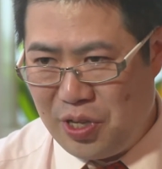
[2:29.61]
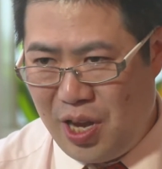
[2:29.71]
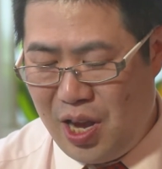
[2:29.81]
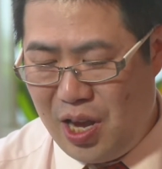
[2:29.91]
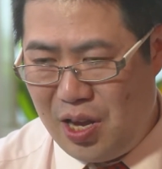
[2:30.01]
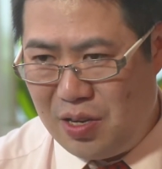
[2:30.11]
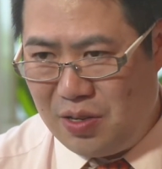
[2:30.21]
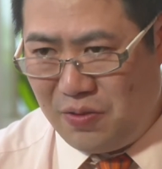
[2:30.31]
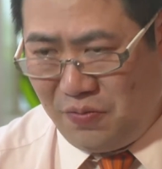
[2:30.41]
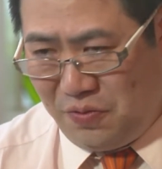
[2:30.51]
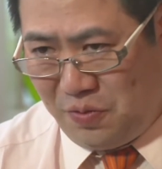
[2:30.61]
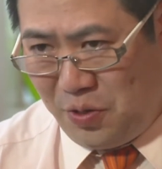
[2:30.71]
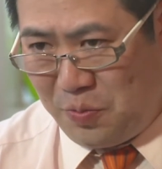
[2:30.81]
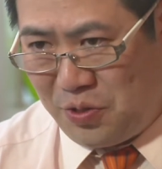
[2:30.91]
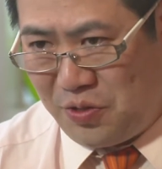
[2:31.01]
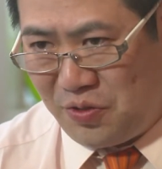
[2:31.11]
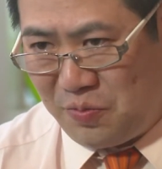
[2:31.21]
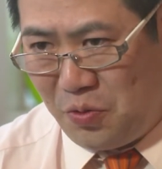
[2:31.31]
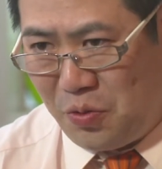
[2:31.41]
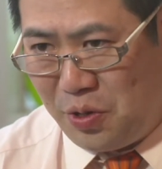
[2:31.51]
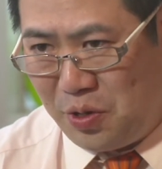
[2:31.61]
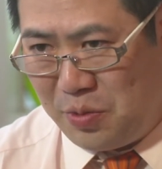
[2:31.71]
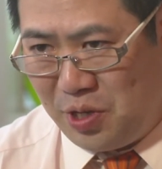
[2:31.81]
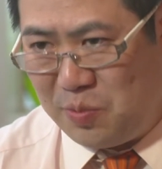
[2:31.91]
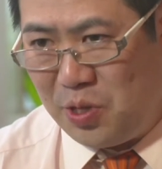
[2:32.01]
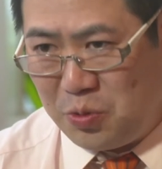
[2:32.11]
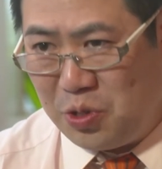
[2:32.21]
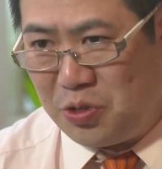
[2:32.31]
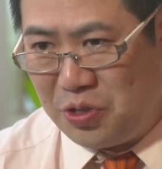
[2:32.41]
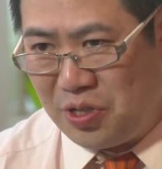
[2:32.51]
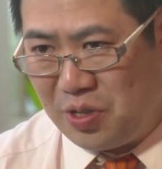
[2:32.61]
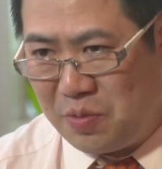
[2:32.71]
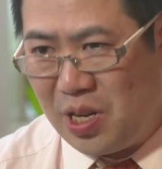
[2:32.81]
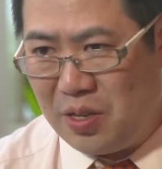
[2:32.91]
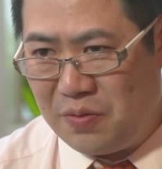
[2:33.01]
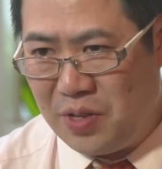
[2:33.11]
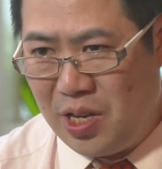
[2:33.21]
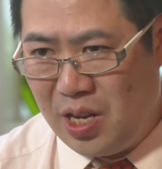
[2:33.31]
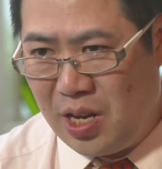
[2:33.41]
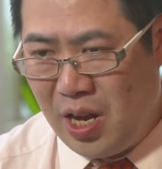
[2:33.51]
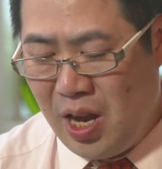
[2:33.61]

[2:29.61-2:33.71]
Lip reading: and for the purposes of POI, it will be special interest in palliative care.